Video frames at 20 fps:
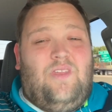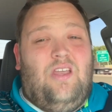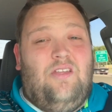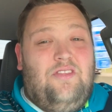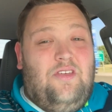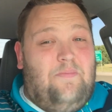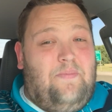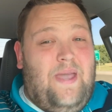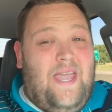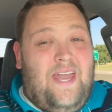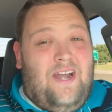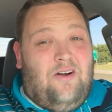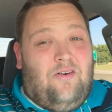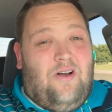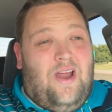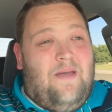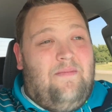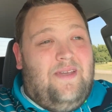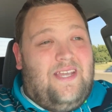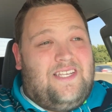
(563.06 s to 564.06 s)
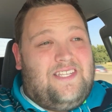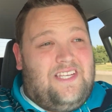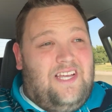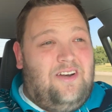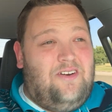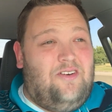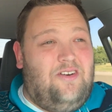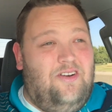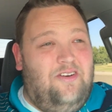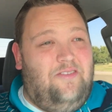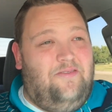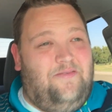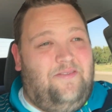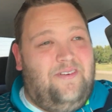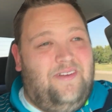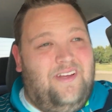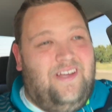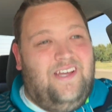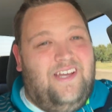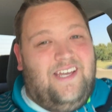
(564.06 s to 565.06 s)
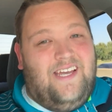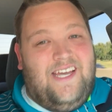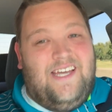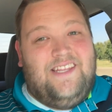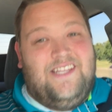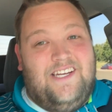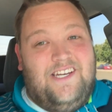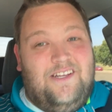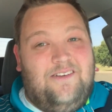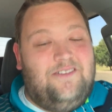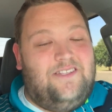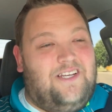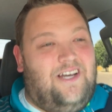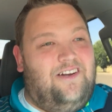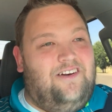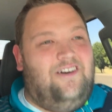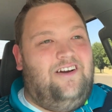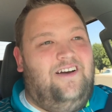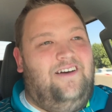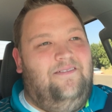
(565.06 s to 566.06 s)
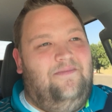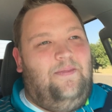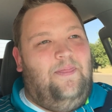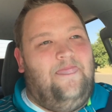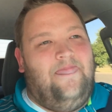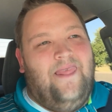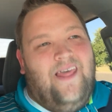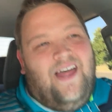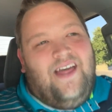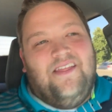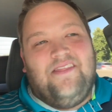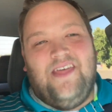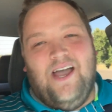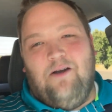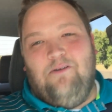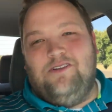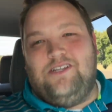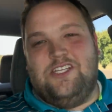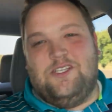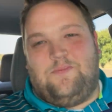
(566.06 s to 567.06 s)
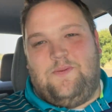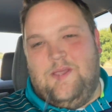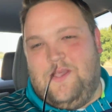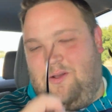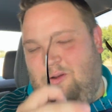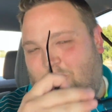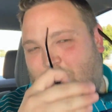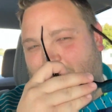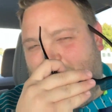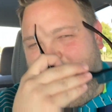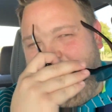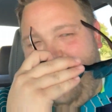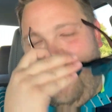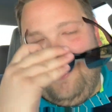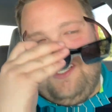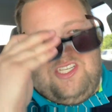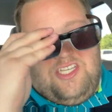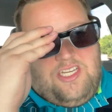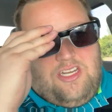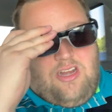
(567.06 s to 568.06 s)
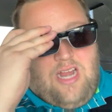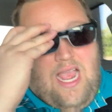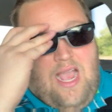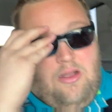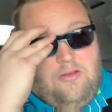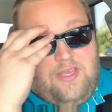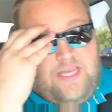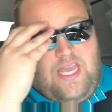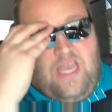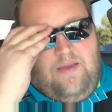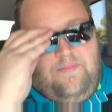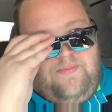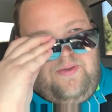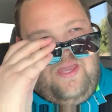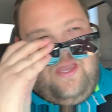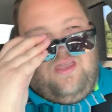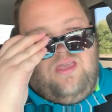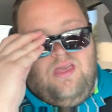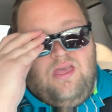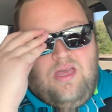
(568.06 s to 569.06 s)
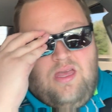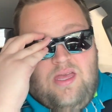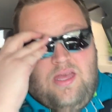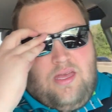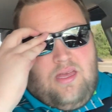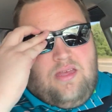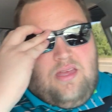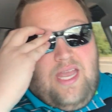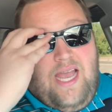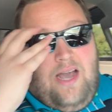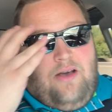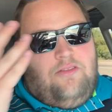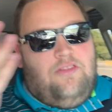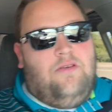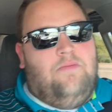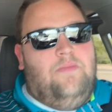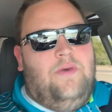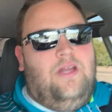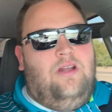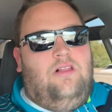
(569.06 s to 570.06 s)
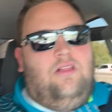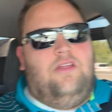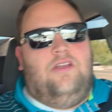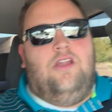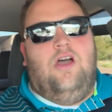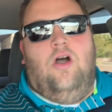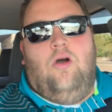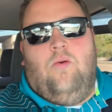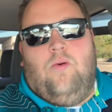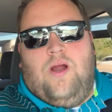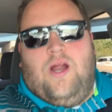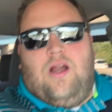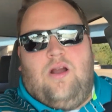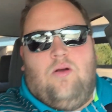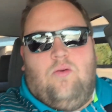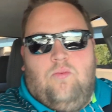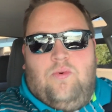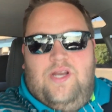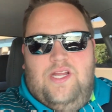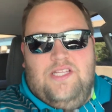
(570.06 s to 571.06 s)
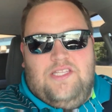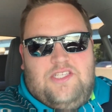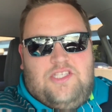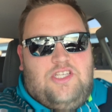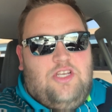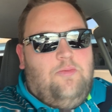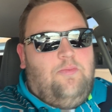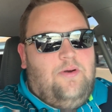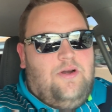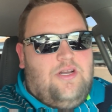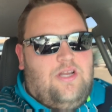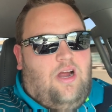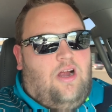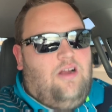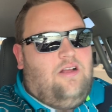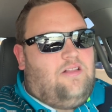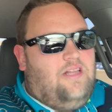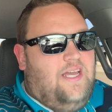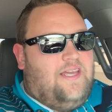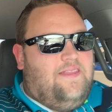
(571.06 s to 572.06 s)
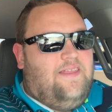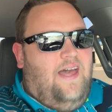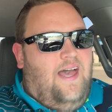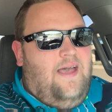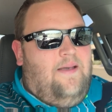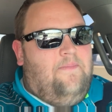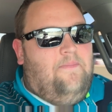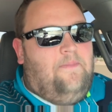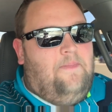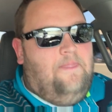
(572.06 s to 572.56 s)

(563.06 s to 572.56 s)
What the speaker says: the panoramic sunroof in the new Tundra, that would just be cool. Imagine you're out camping out in the middle of nowhere. When it's super dark like that,